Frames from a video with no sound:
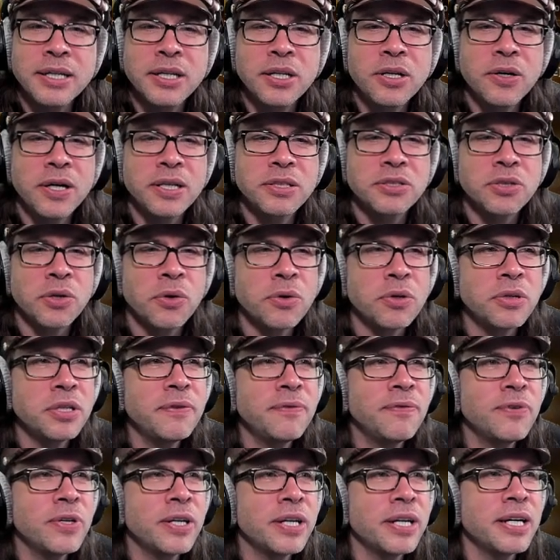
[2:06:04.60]
know, I totally
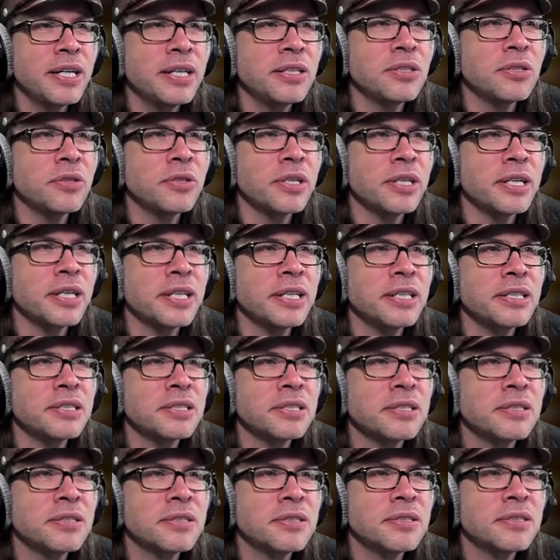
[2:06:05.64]
forgot, you
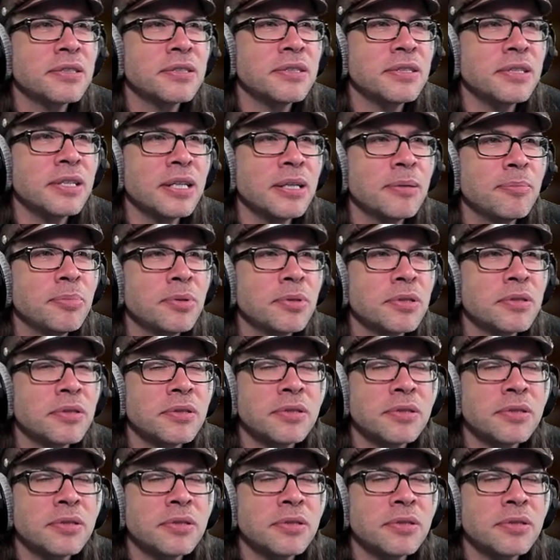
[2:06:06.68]
guys. Yup.